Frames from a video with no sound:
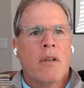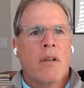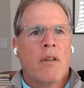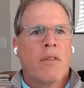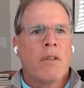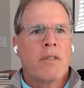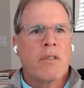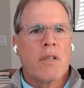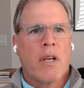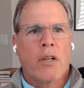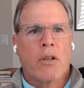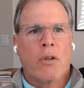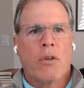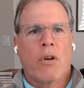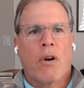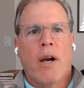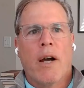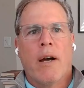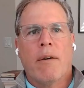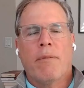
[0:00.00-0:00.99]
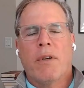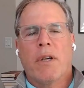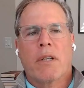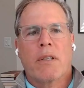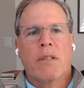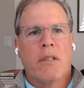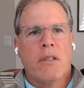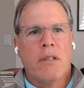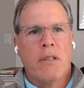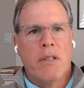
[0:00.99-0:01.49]
the
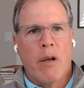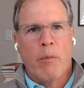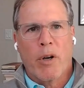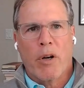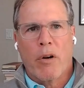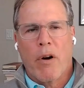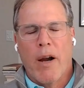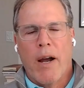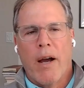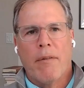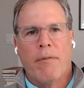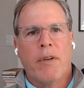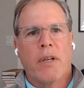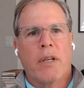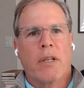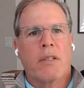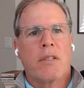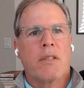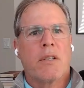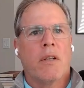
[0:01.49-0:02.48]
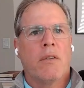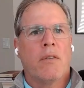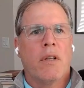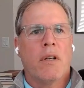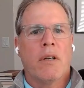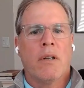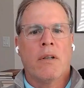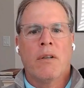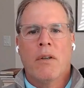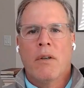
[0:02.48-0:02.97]
psychographics and demographics and
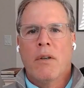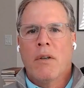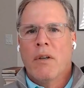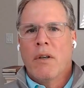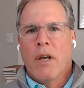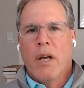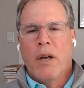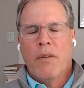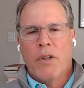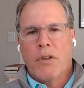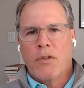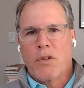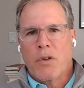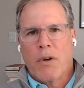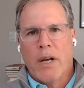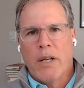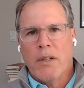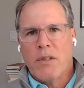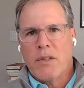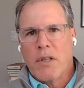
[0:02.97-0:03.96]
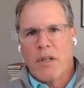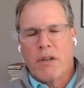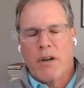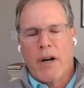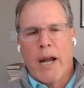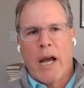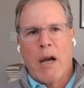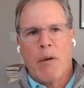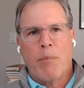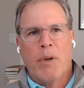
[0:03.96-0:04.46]
the trends that are
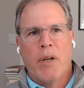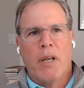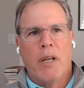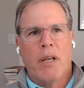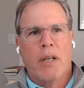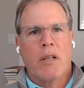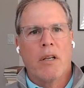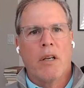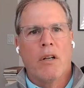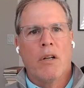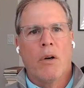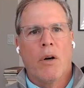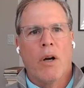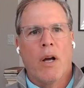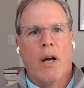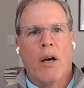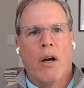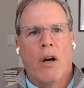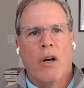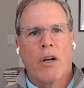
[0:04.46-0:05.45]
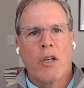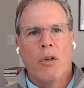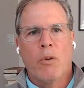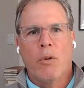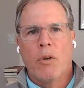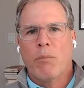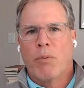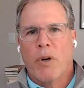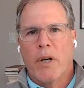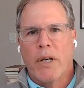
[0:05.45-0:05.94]
happening. Are you
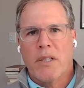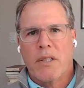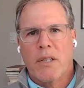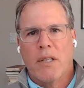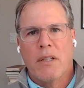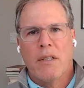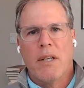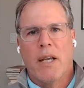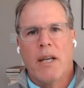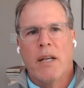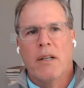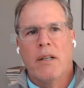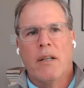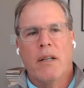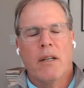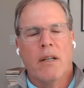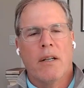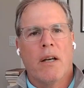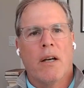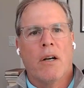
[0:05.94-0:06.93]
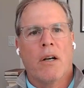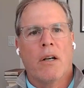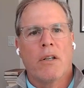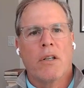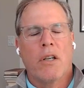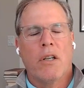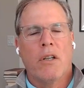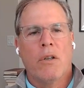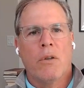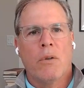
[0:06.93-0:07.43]
embracing data? Are
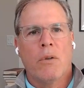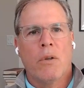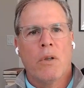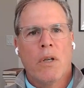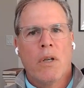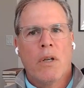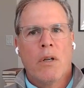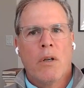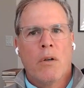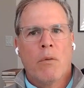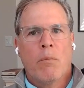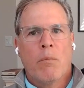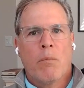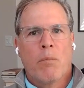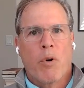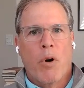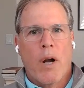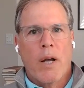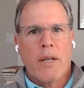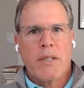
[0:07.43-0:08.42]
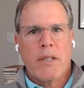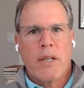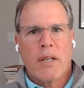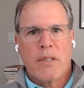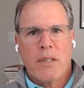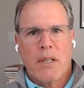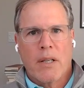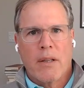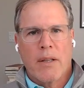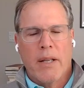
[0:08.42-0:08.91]
you
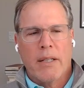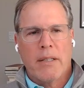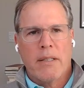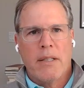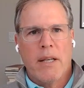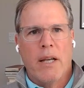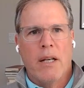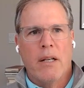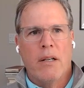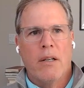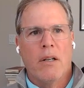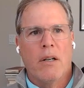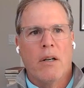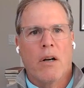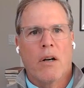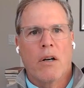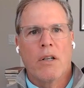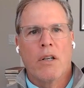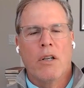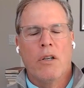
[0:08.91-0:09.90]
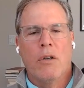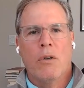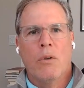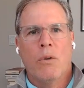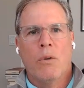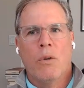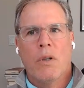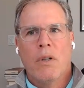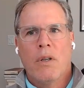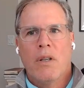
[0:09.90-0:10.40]
processing that data? Are
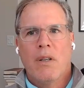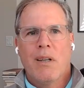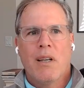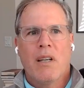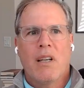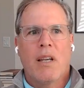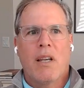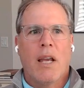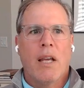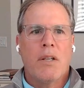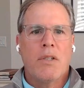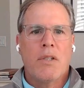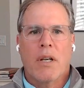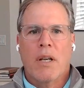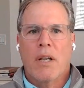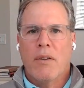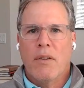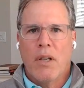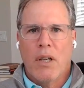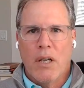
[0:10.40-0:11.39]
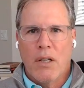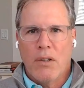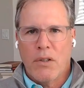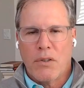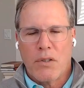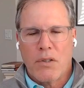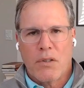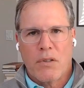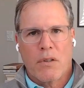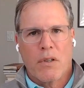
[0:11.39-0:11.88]
you engaging in the
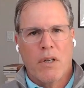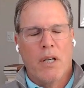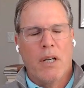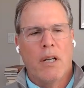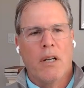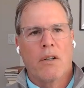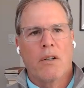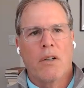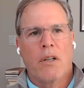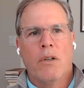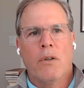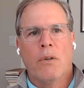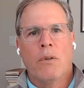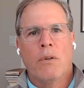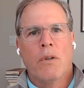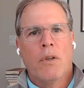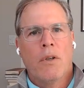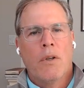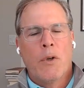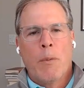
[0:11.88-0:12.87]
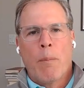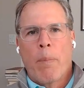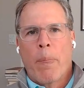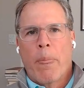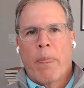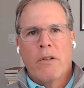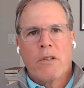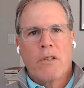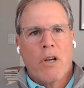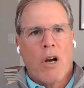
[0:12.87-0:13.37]
industry? Are you
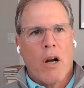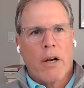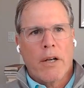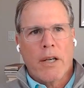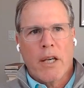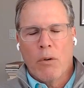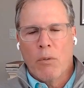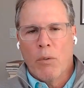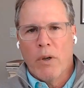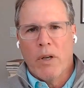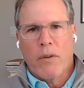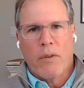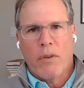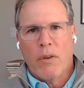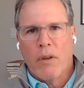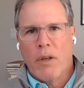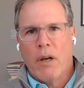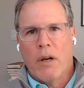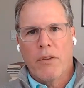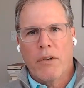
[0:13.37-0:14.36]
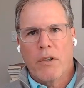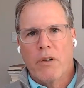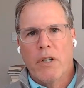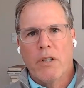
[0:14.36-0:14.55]
talking with other